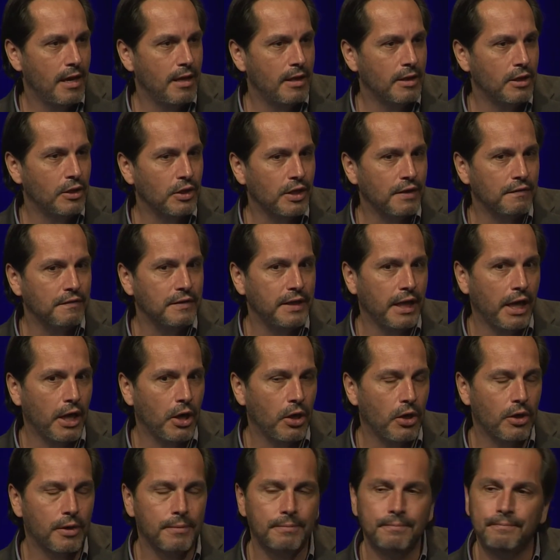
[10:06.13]
The look of
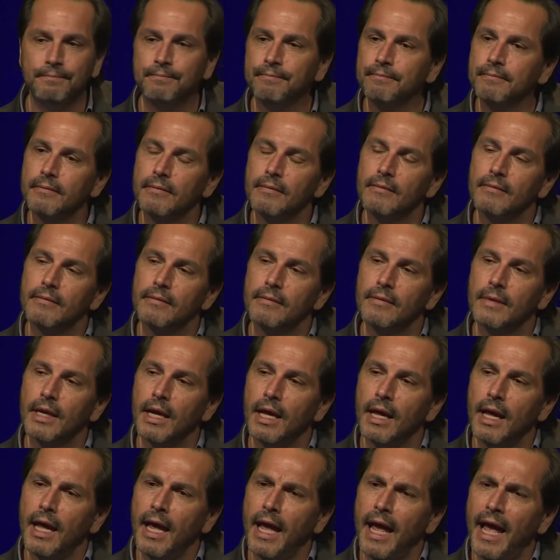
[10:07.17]
terror.
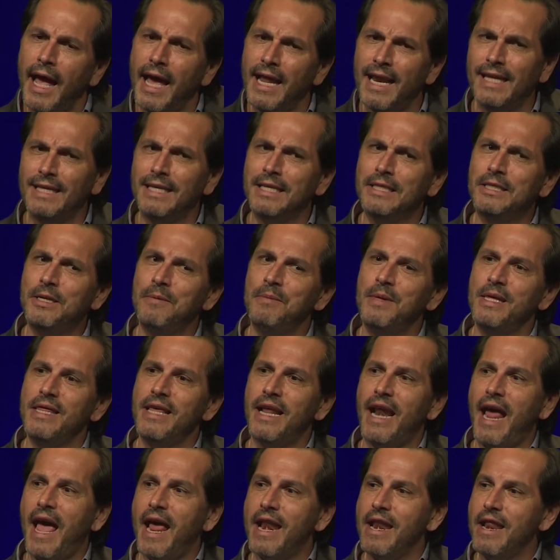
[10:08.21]
And I did something that I
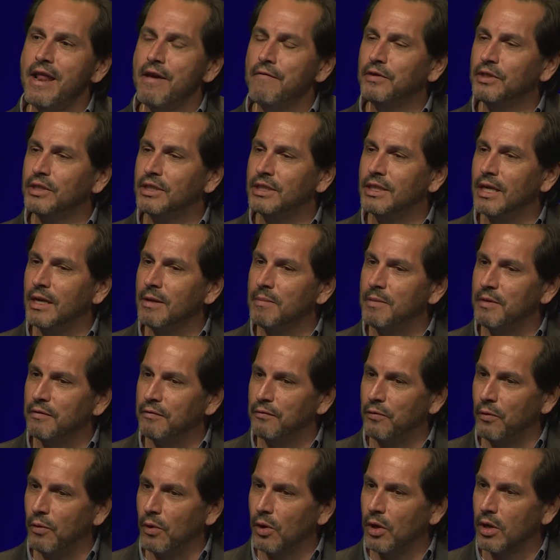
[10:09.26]
had never done
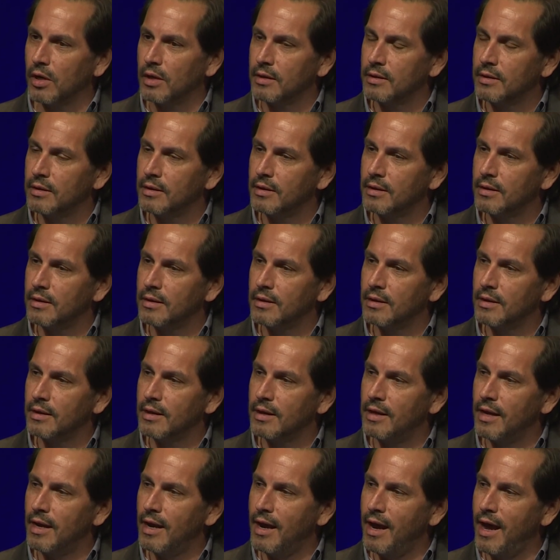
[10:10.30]
before.
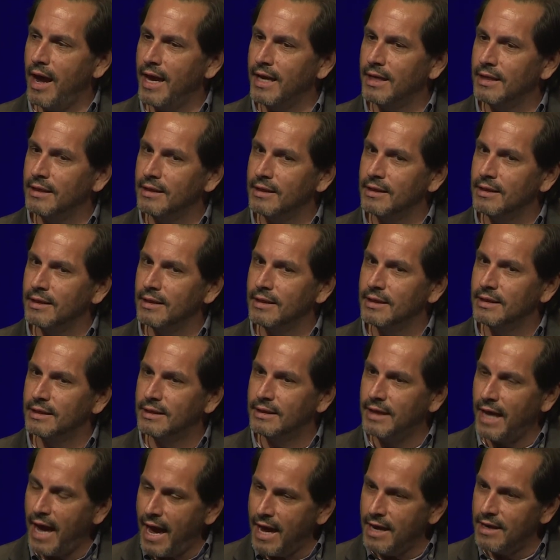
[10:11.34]
I
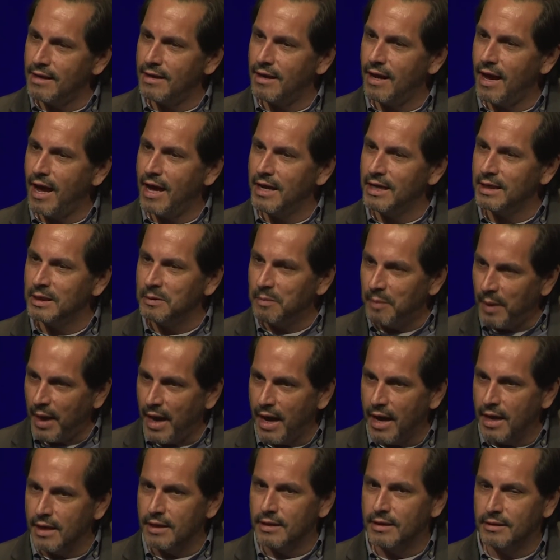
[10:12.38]
sat on his
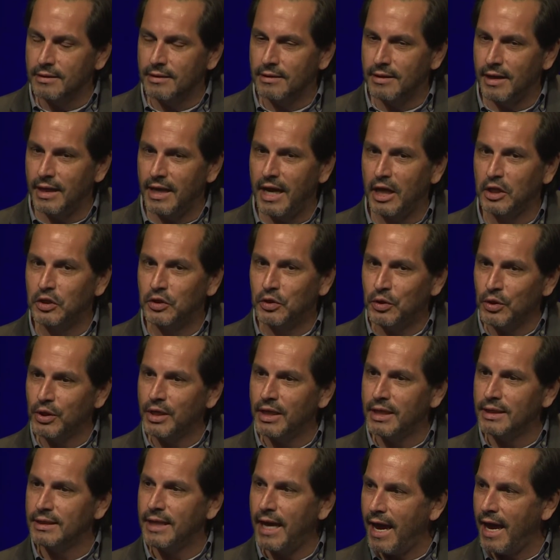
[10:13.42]
bed, and I took
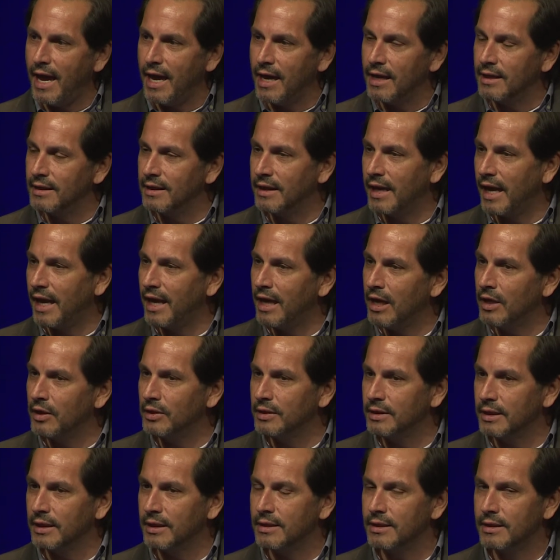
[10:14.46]
his hand, and I held
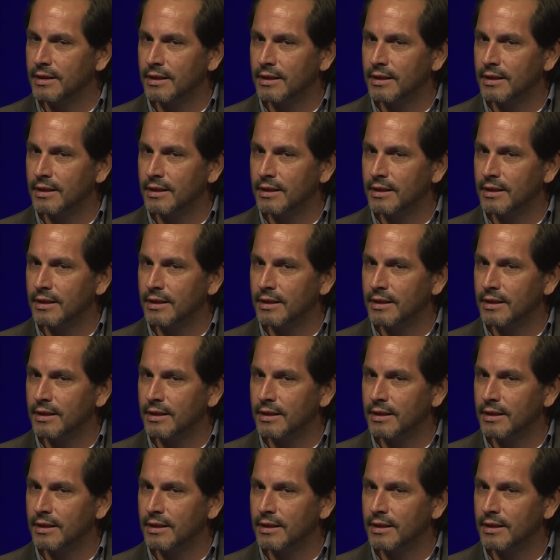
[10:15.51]
it.